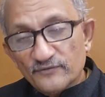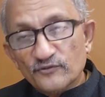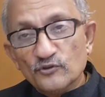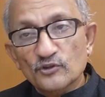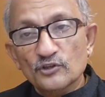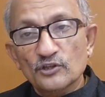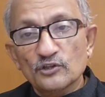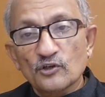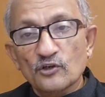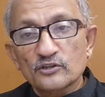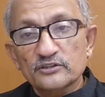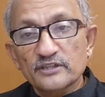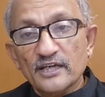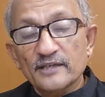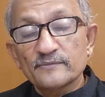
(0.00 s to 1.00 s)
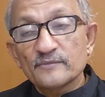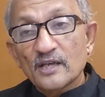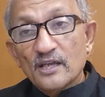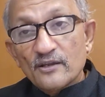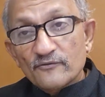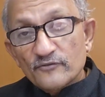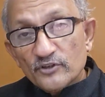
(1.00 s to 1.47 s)
for a long time,
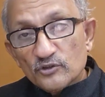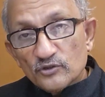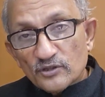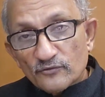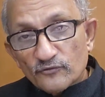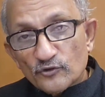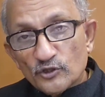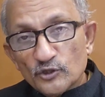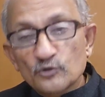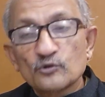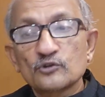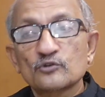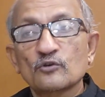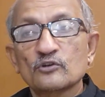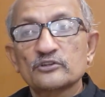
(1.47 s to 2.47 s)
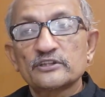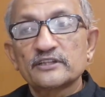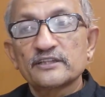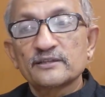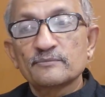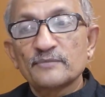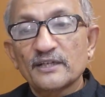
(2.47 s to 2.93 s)
we could afford good
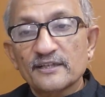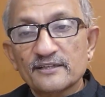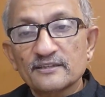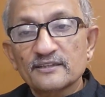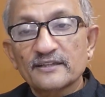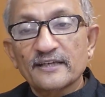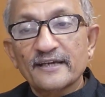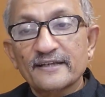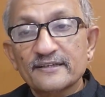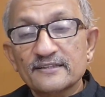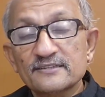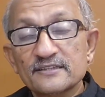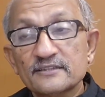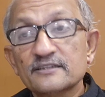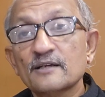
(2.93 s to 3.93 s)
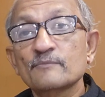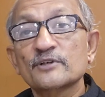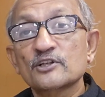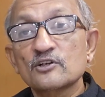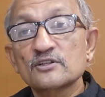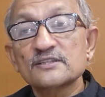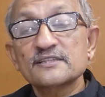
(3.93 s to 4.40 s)
quality medical care, etc.,
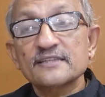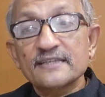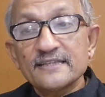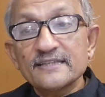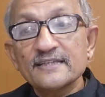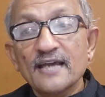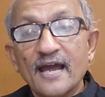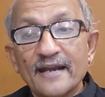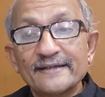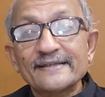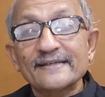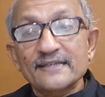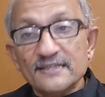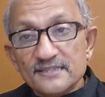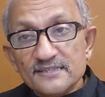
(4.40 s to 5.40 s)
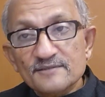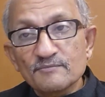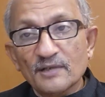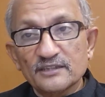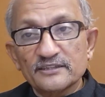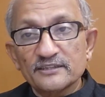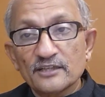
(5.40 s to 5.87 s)
because he had his
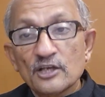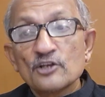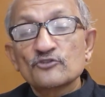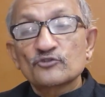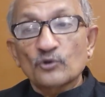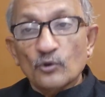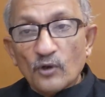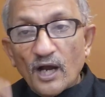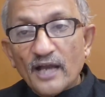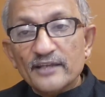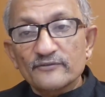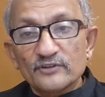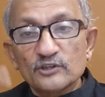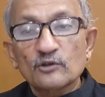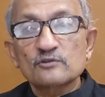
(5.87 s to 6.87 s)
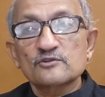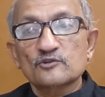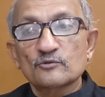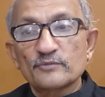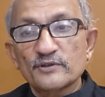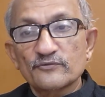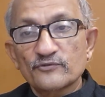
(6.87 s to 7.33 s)
money. So I will
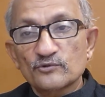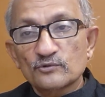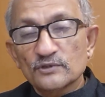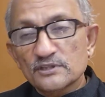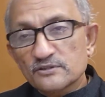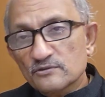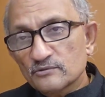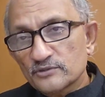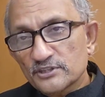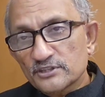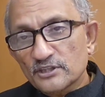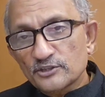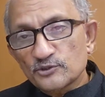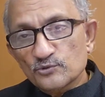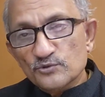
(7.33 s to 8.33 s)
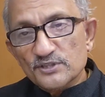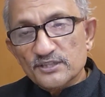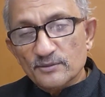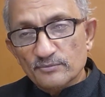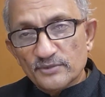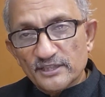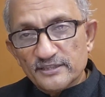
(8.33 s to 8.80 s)
also be frugal. So these are two
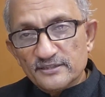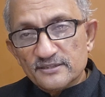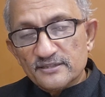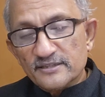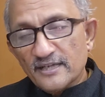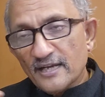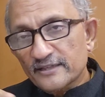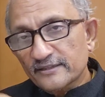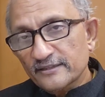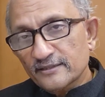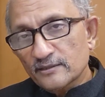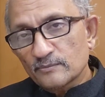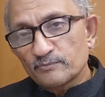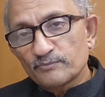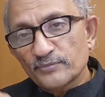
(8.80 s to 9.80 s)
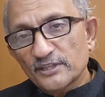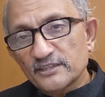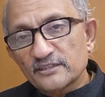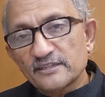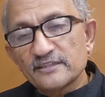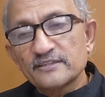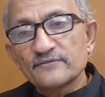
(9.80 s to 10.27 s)
siblings reacting
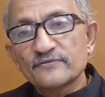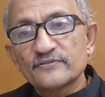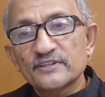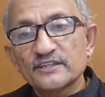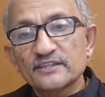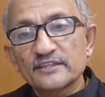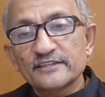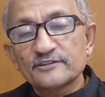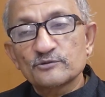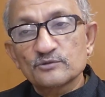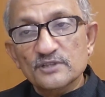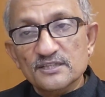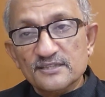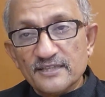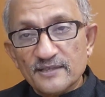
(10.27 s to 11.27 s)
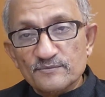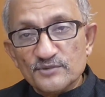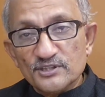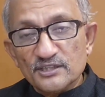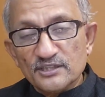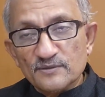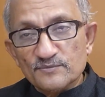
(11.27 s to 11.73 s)
completely differently to the
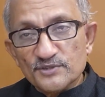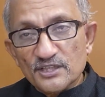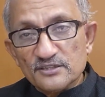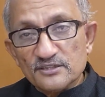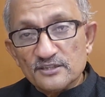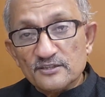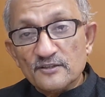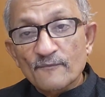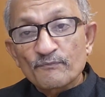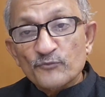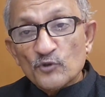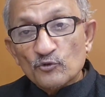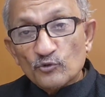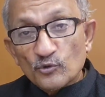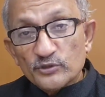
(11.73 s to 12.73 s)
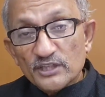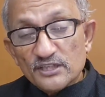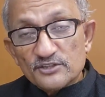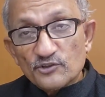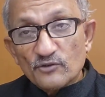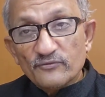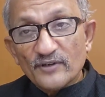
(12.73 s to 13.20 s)
same circumstances. So
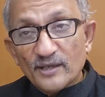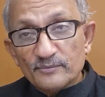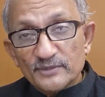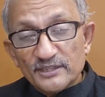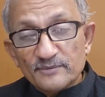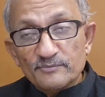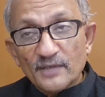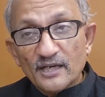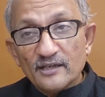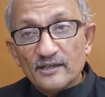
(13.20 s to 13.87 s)
yes, your family,